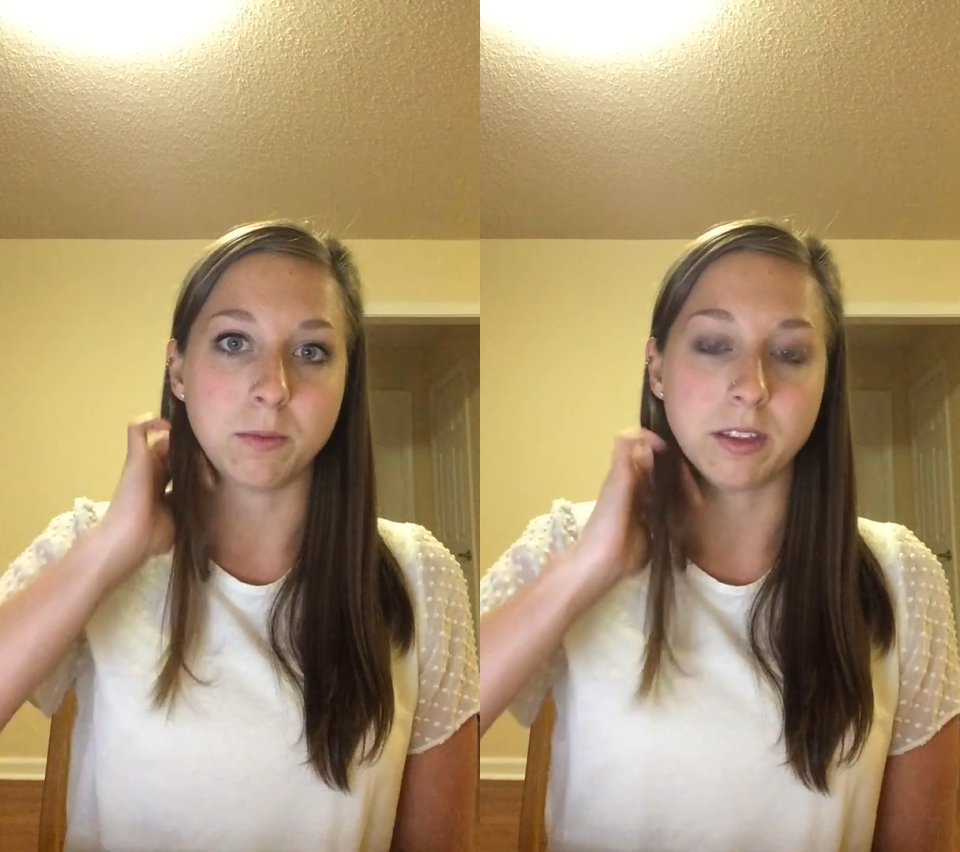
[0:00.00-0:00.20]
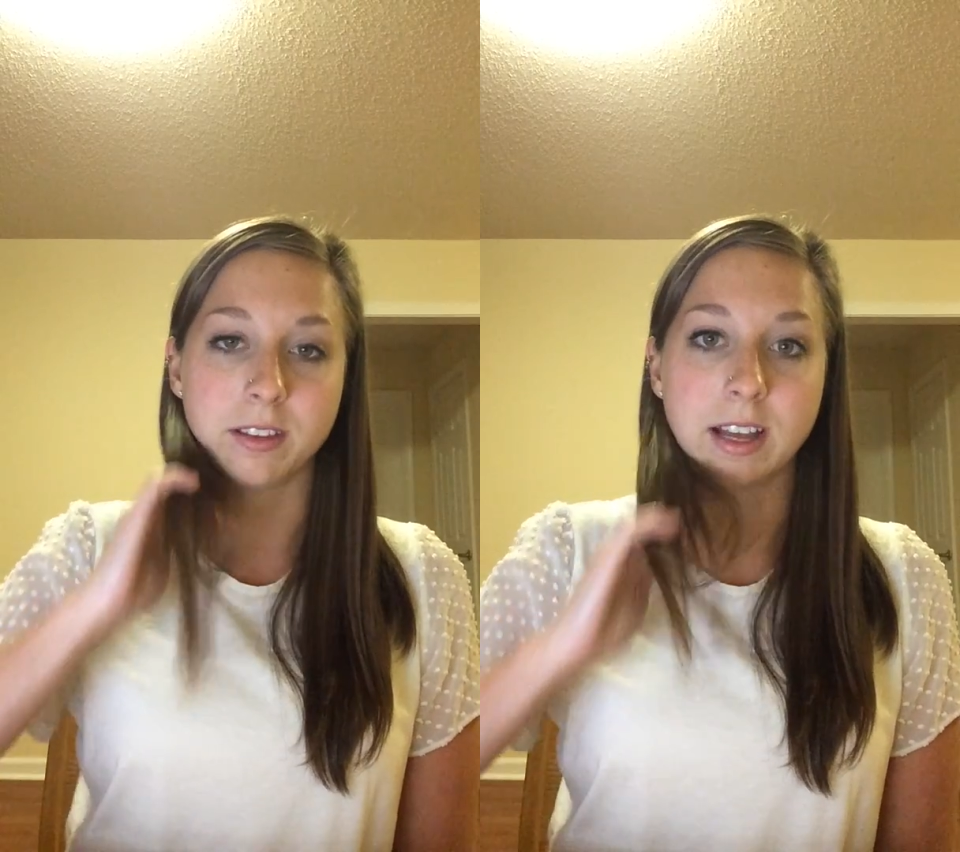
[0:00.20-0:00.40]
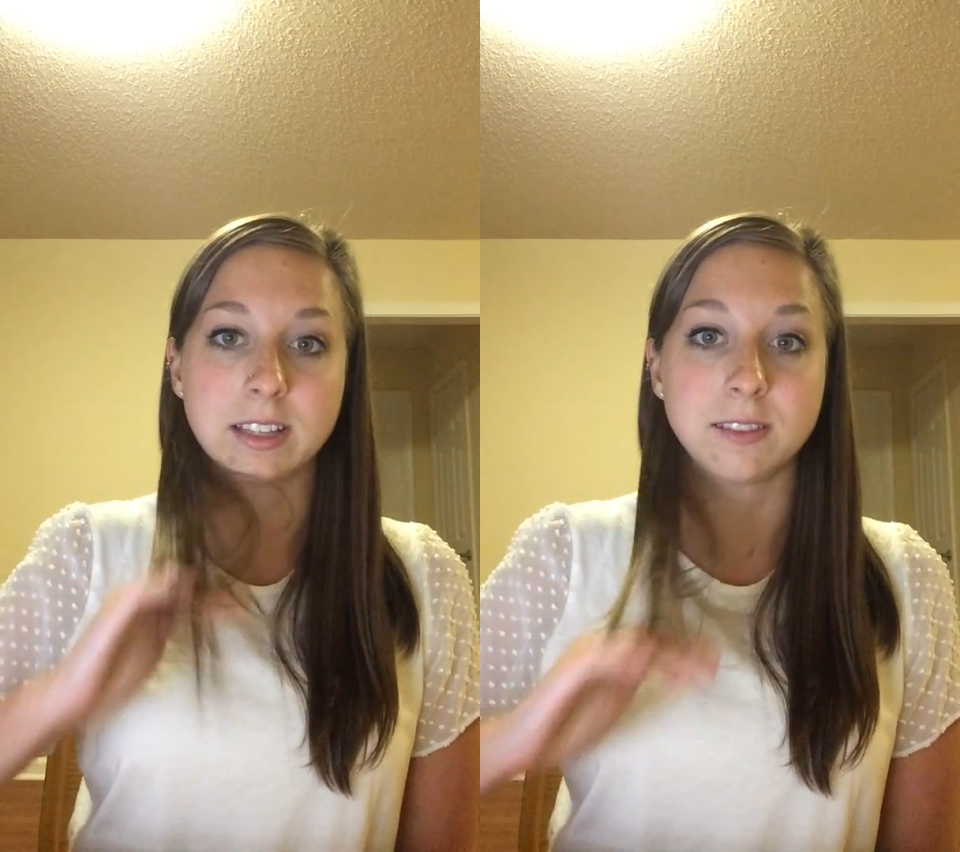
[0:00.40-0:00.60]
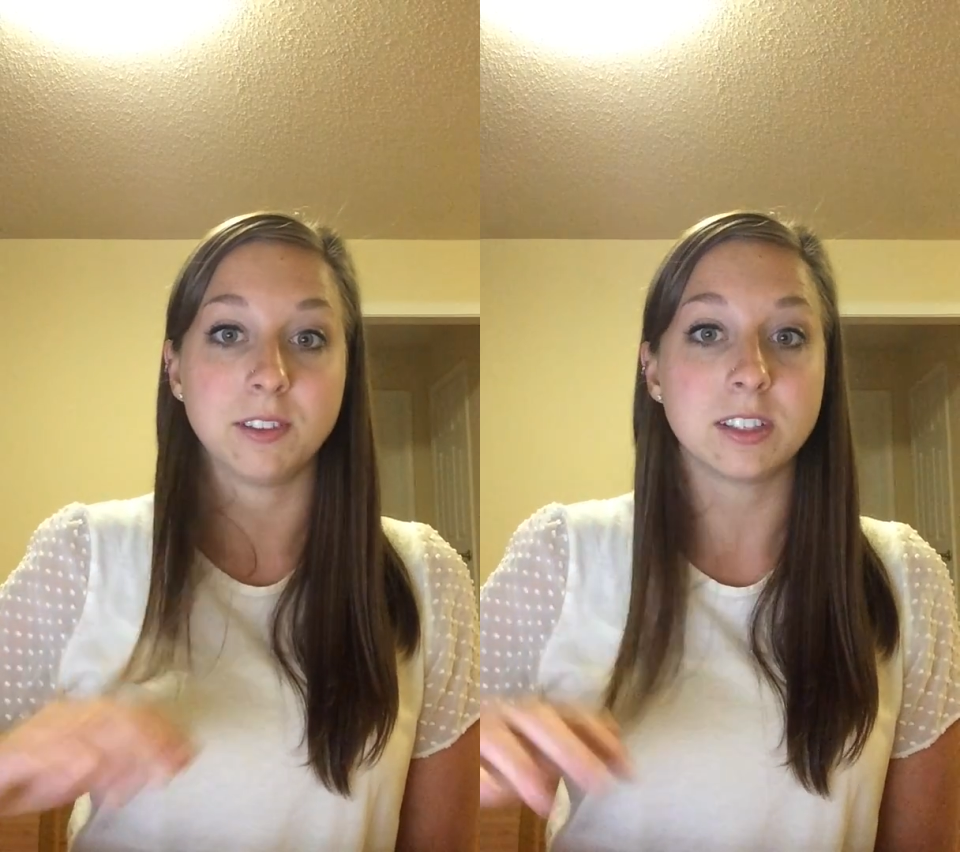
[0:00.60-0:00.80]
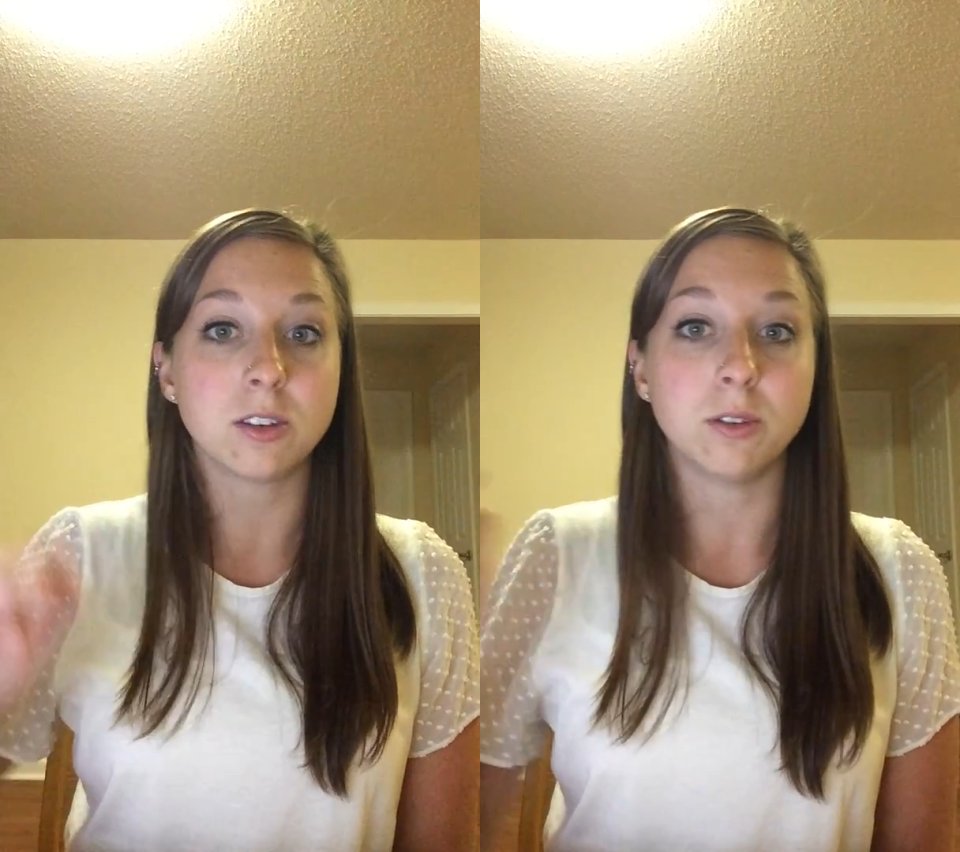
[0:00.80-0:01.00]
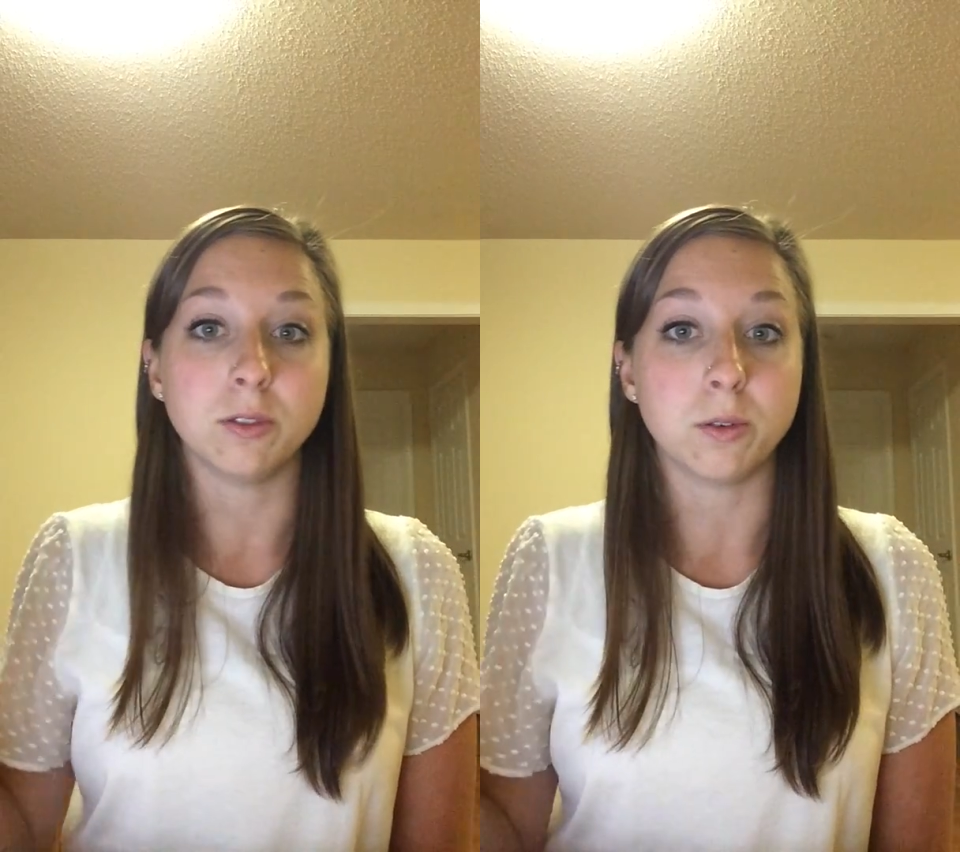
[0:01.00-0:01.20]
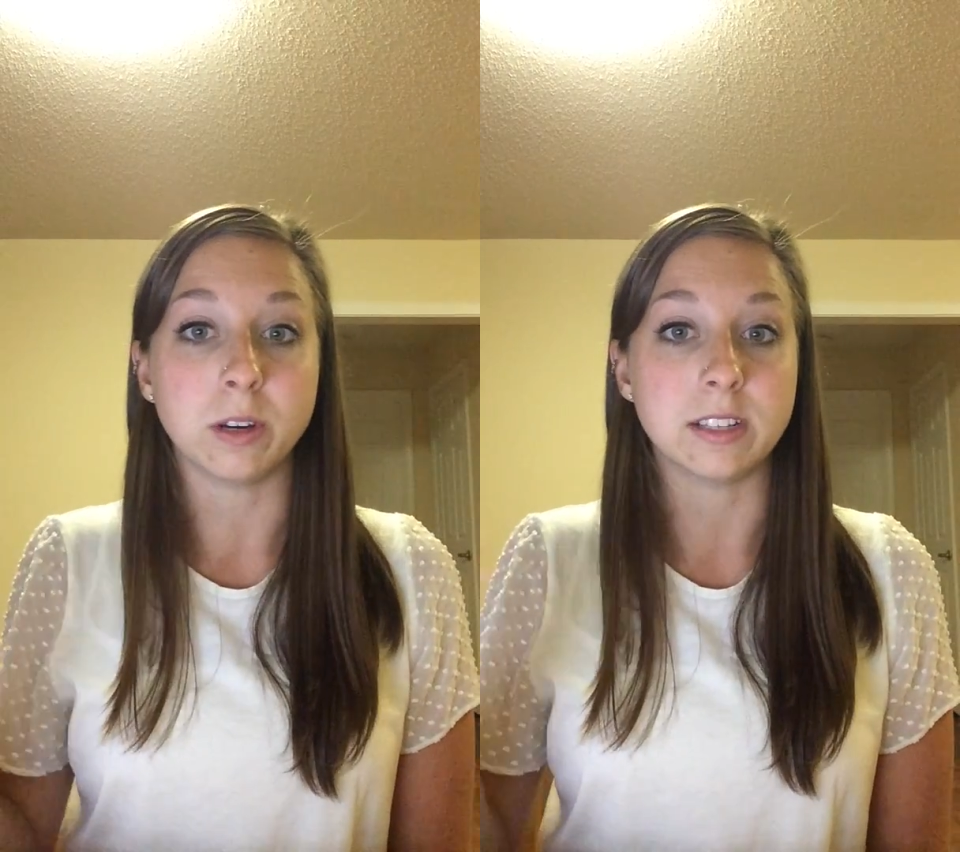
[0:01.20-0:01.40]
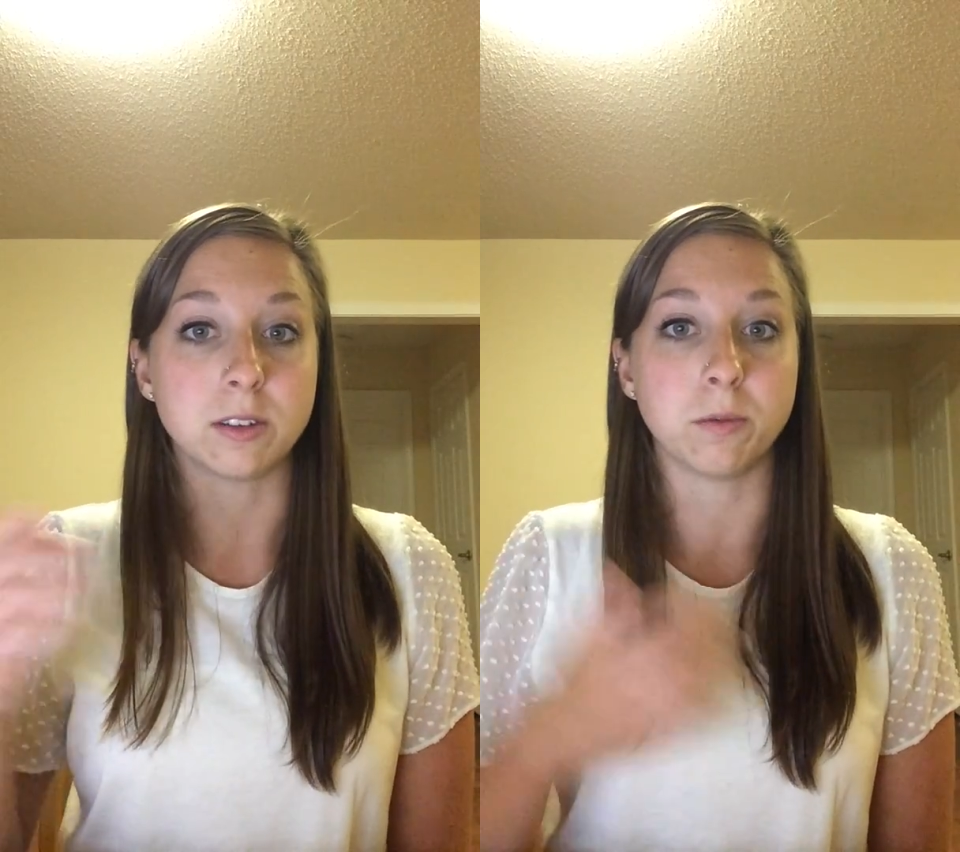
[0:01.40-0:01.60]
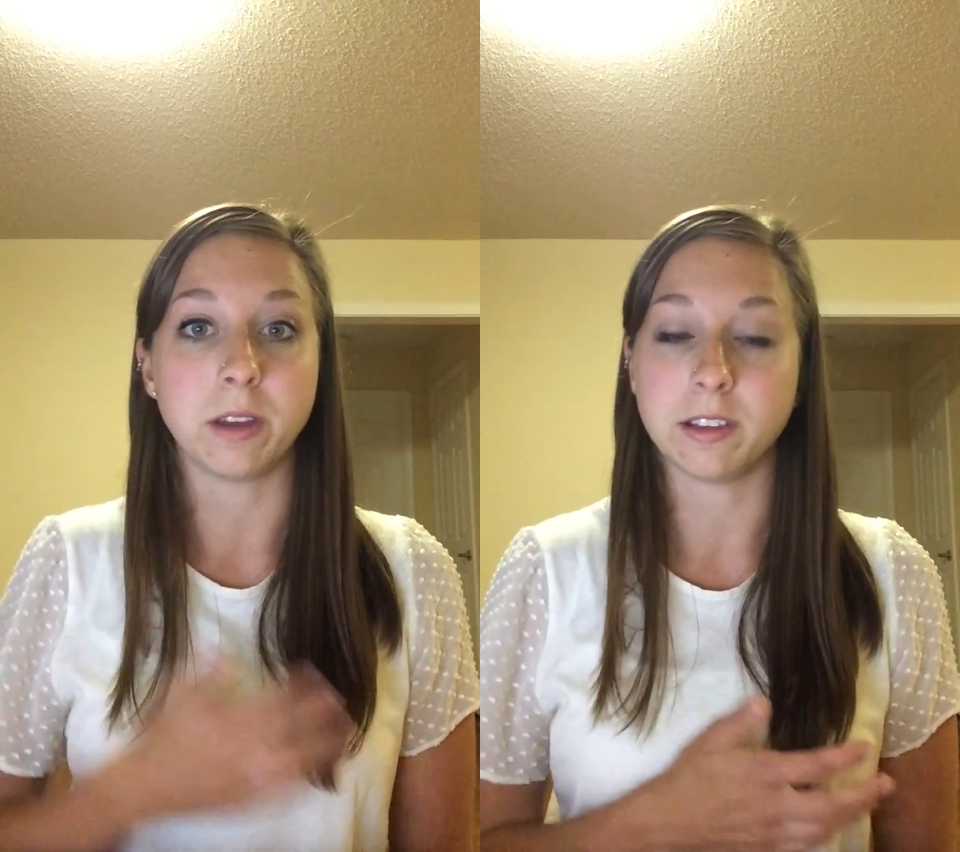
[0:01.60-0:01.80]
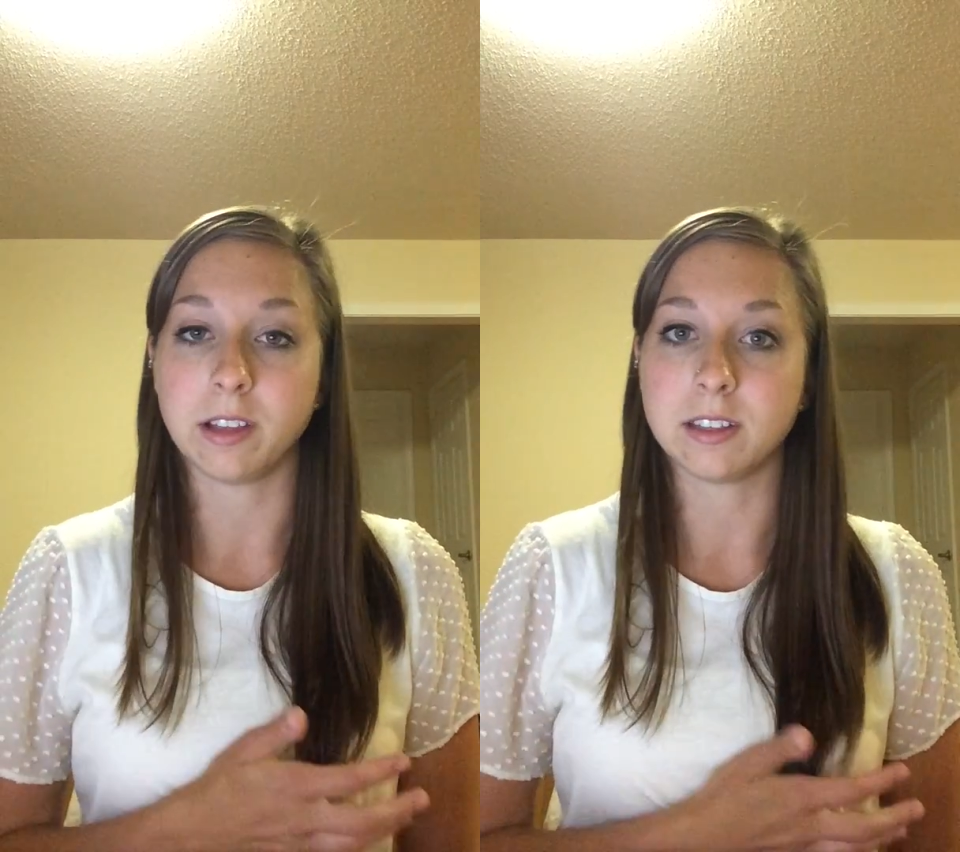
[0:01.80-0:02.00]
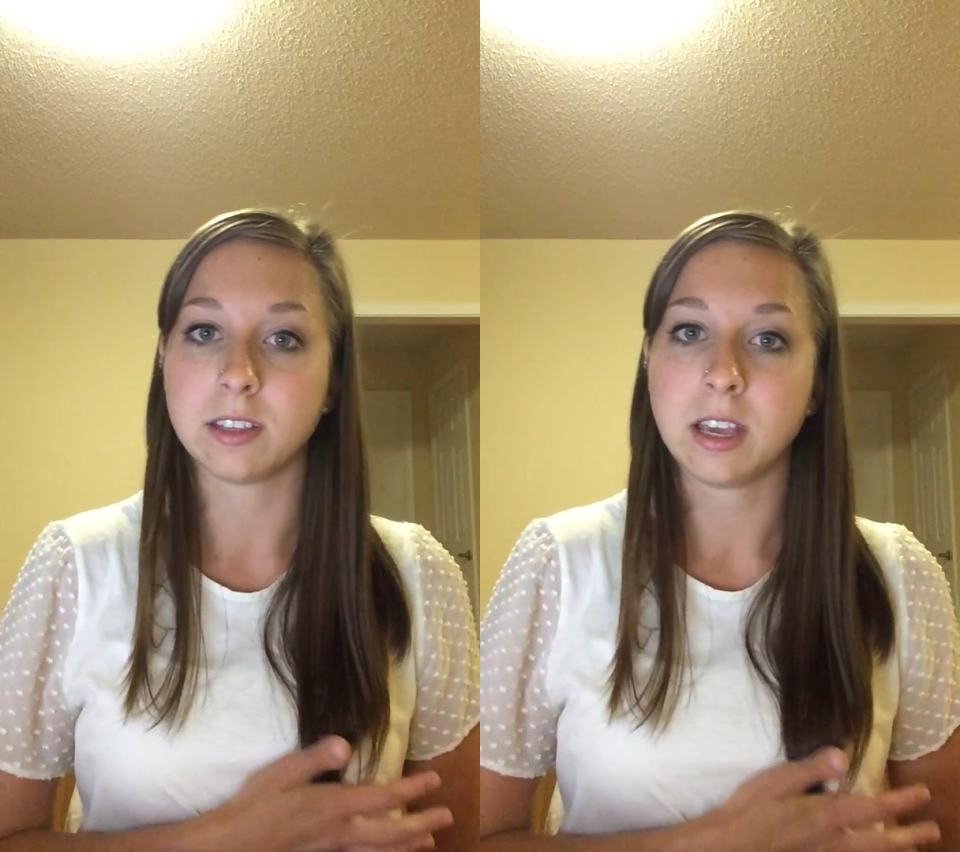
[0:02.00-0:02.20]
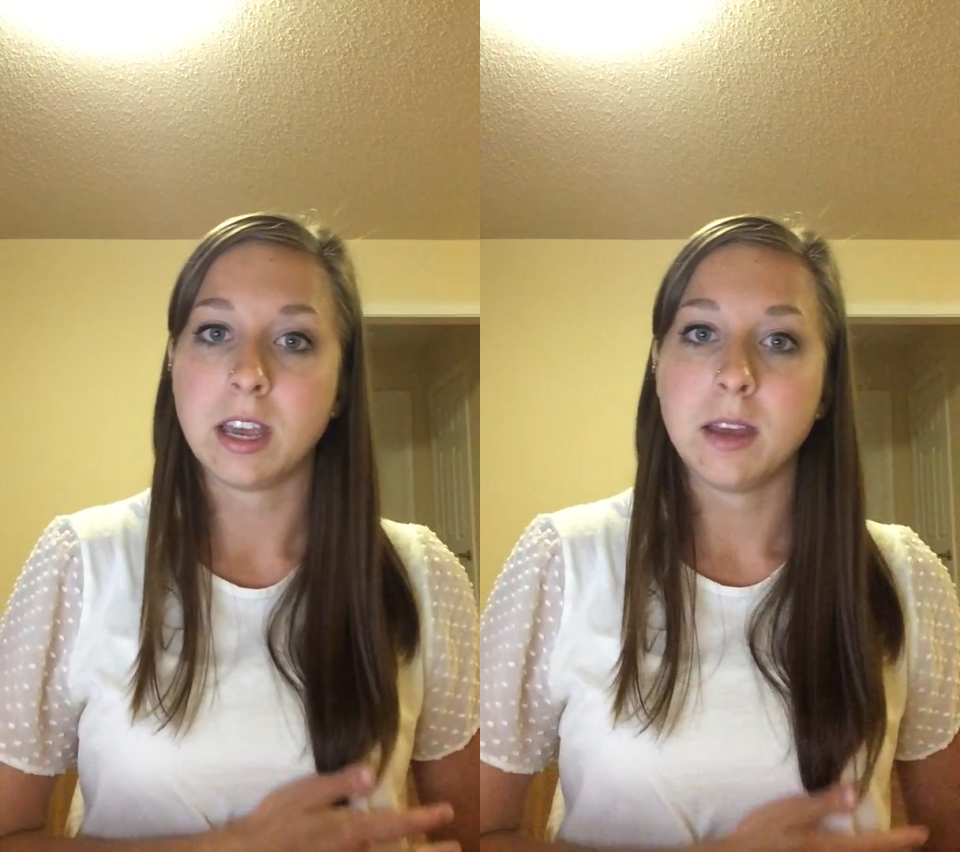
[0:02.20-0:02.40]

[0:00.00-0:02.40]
whether that's physical noise or whether that's